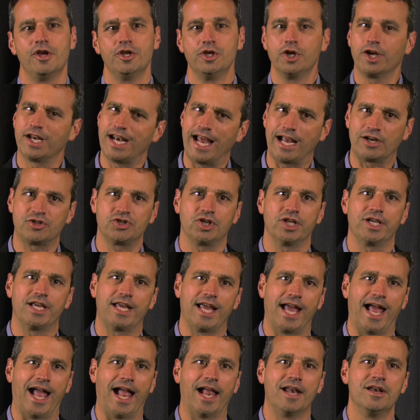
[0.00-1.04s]
you can actually
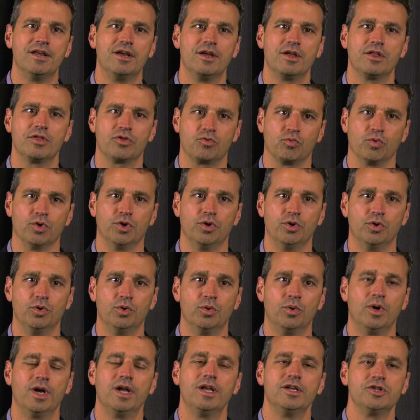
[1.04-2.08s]
get
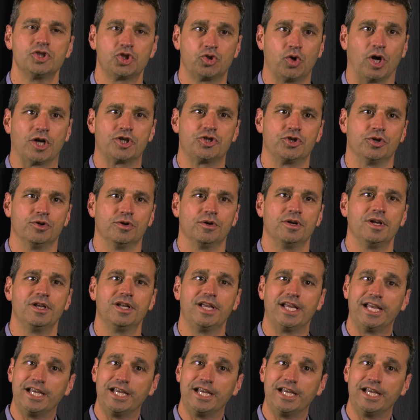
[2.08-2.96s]
through structured